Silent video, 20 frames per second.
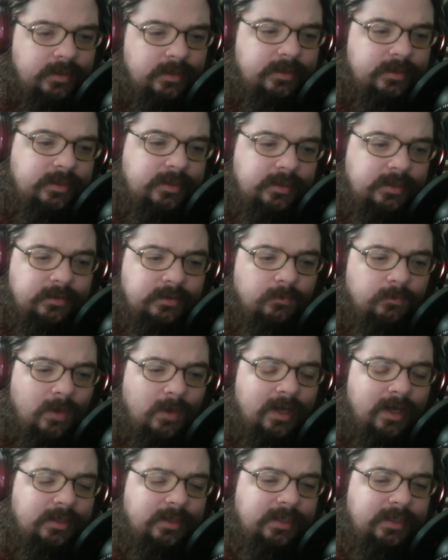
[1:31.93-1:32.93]
did
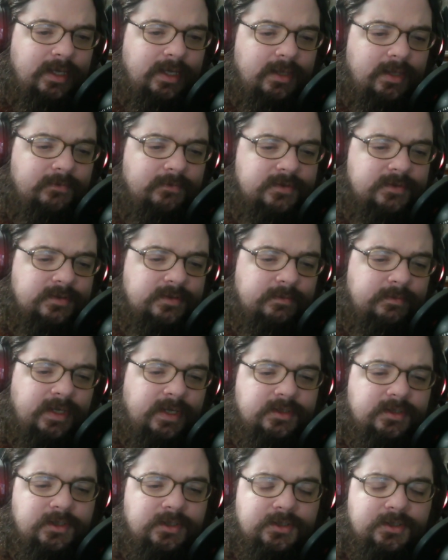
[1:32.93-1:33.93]
why did the elves
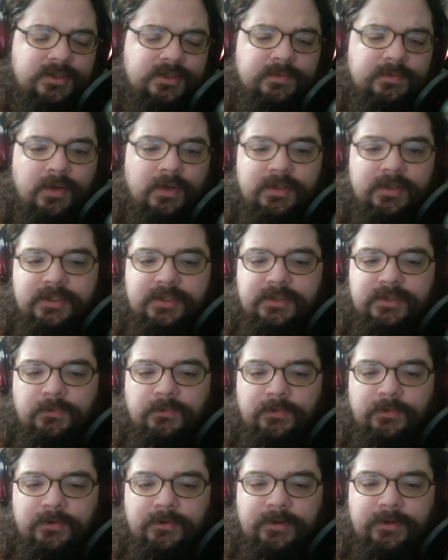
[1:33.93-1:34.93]
make such a small
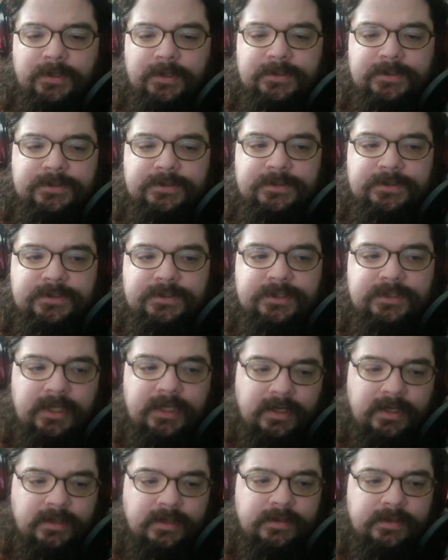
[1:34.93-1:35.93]
sword as
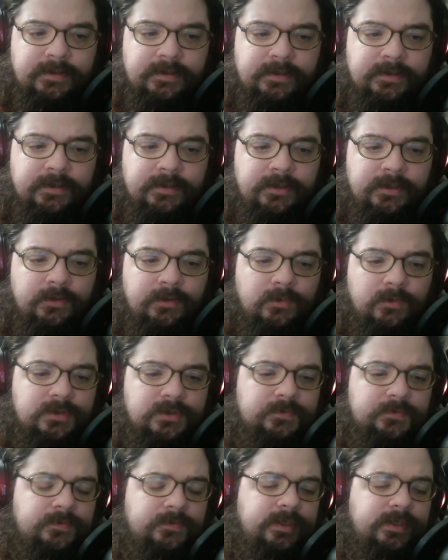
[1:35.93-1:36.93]
sting was
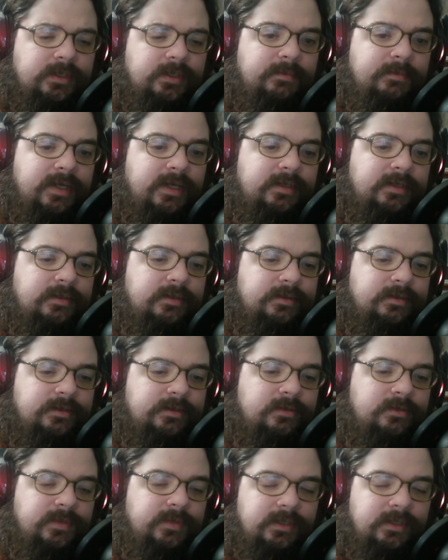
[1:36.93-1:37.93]
it really meant
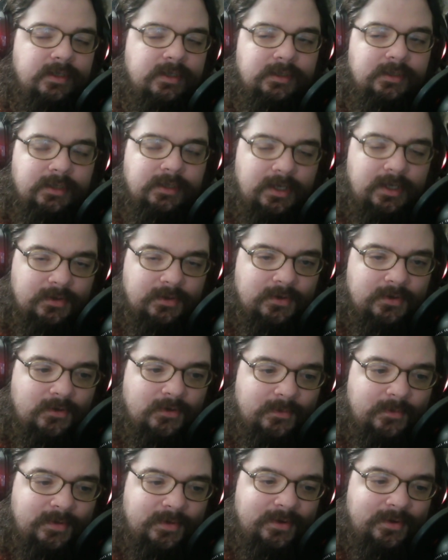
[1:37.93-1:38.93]
to be a letter
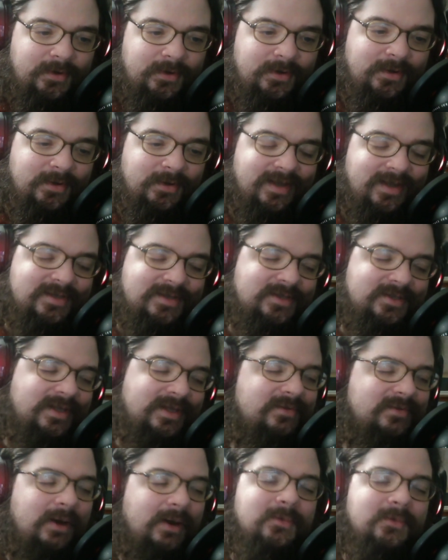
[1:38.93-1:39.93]
opener. Okay, so
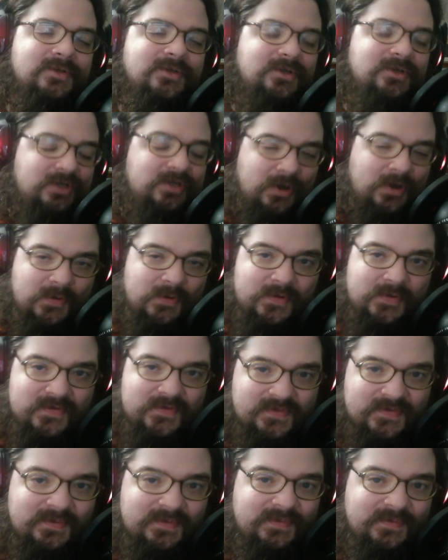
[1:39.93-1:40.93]
that, that was a joke
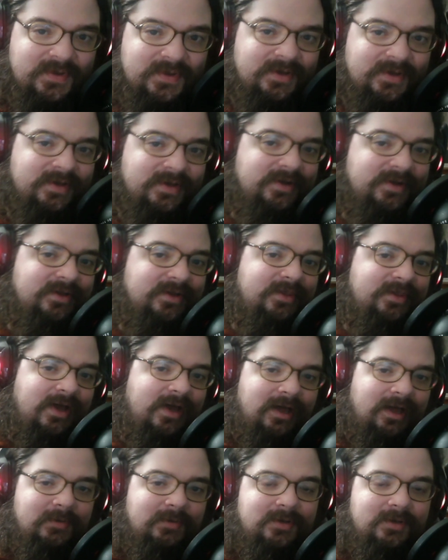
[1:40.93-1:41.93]
from the
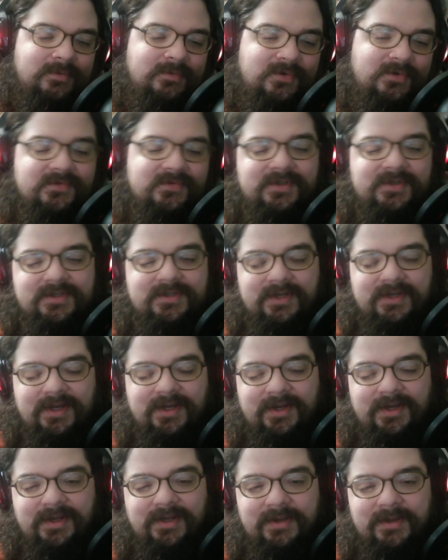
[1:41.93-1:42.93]
Hobbit movies.
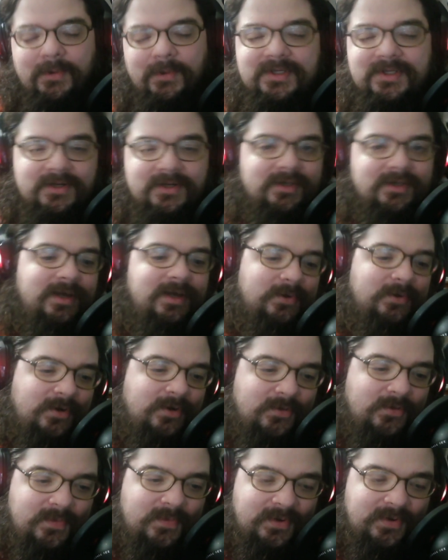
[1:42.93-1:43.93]
Uh, it wasn't a letter
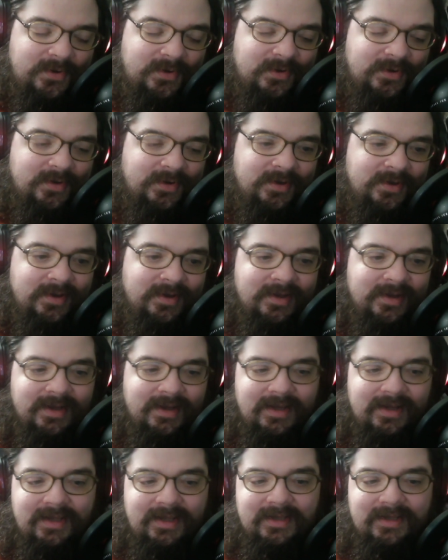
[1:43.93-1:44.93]
opener.
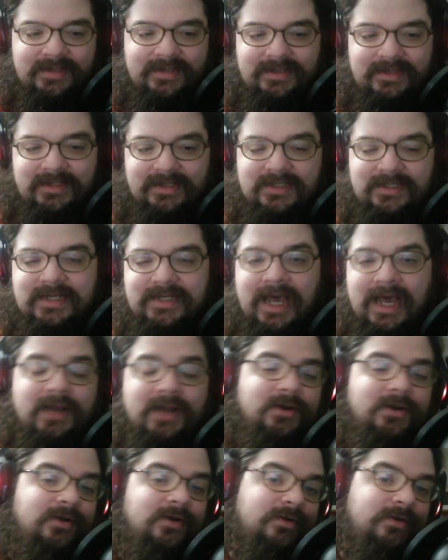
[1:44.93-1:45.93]
It, it's a
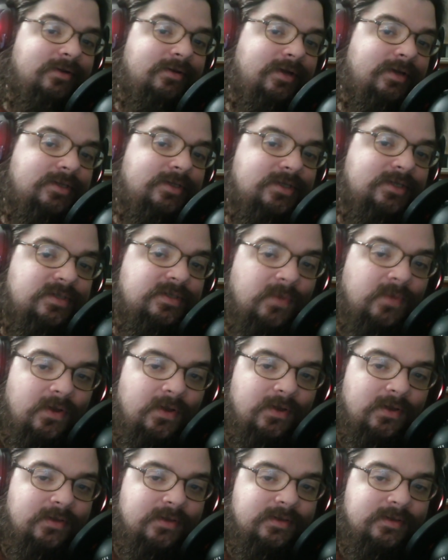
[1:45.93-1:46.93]
dagger. It's a
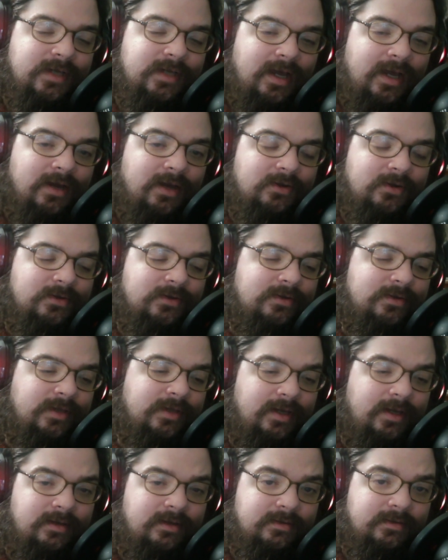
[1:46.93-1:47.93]
small dagger
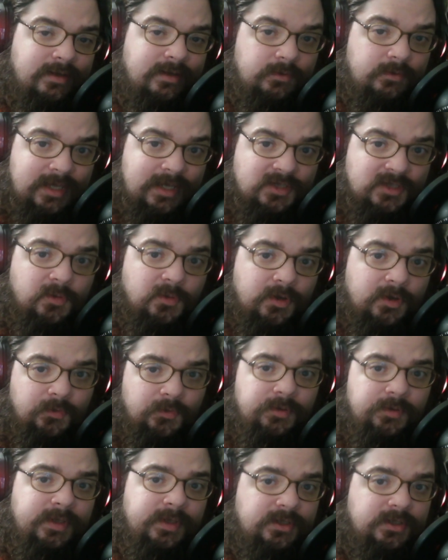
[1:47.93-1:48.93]
that that's what it
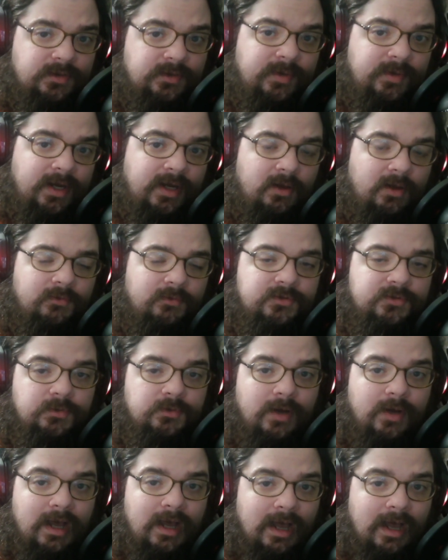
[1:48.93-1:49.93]
would be to an elf. To
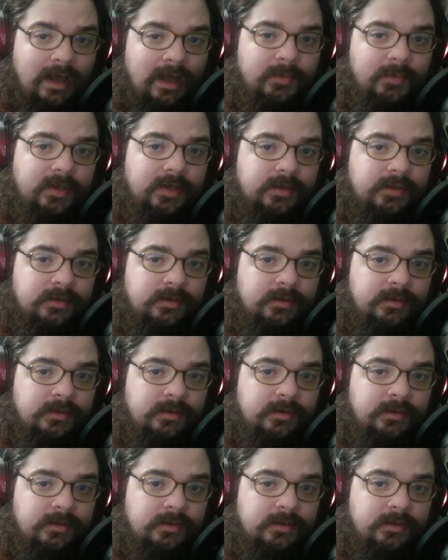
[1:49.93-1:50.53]
a hobbit,